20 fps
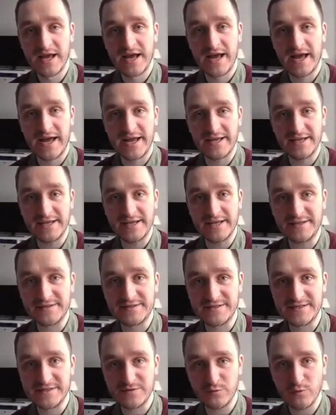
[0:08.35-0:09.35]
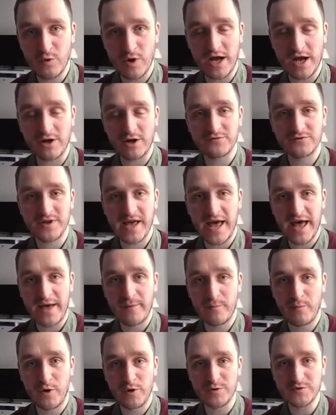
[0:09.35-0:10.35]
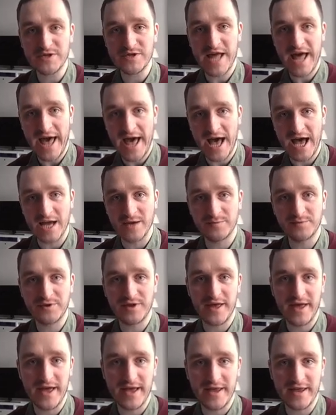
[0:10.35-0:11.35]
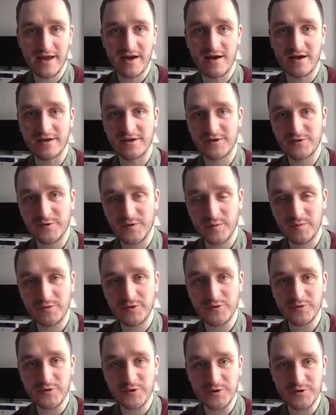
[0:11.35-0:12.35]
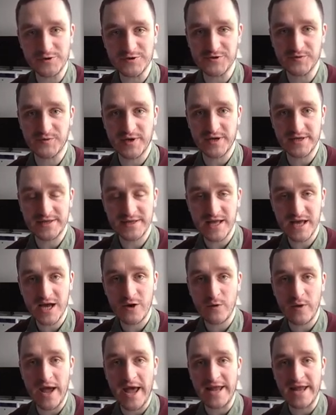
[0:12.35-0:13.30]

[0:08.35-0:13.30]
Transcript: it's one of the most hyped AI crypto coins right now.